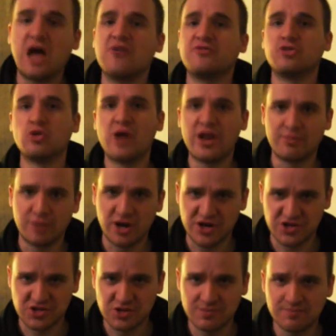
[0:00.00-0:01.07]
I flew out of
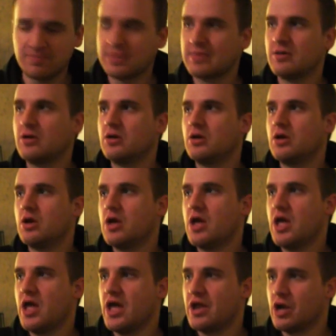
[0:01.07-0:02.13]
Boston
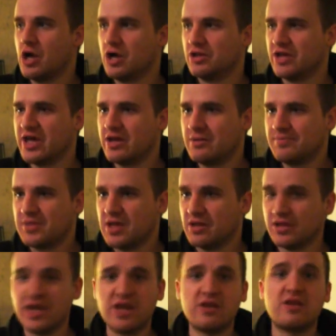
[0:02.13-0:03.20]
and uh, land,
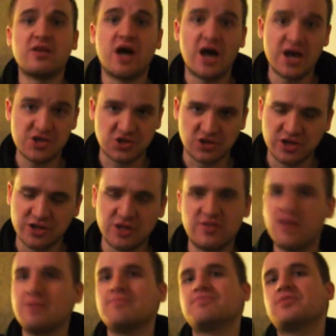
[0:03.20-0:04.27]
and landed in Iceland
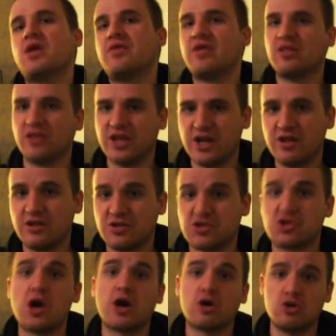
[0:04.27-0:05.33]
and then and then landed in
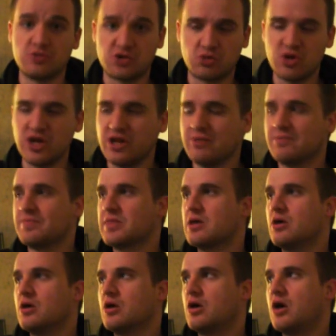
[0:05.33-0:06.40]
Stockholm, Sweden.
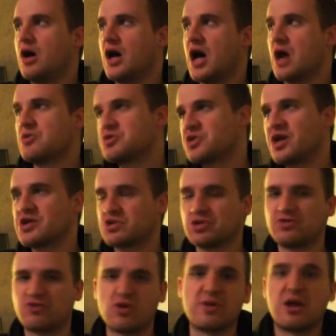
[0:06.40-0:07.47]
I was in
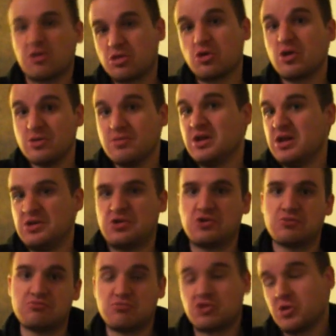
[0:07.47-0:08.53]
Iceland for about 30
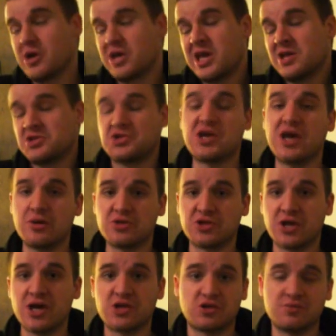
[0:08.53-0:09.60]
minutes. So I can say I
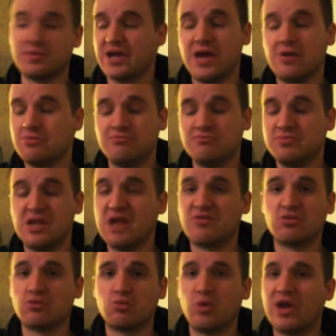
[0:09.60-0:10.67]
was in Iceland, but I
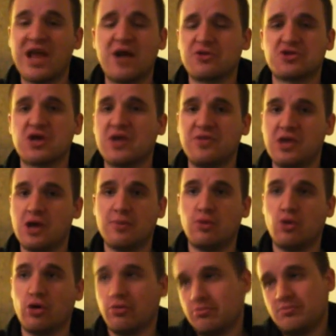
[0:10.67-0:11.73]
never went outside the
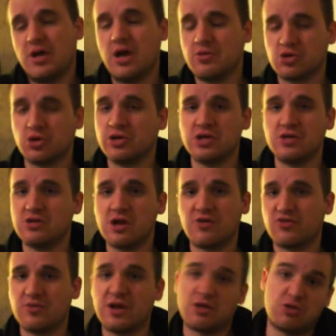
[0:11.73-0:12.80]
airport. I was only
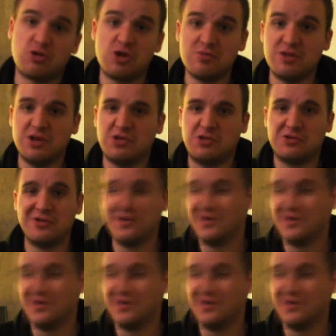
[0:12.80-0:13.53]
there for about 30 minutes.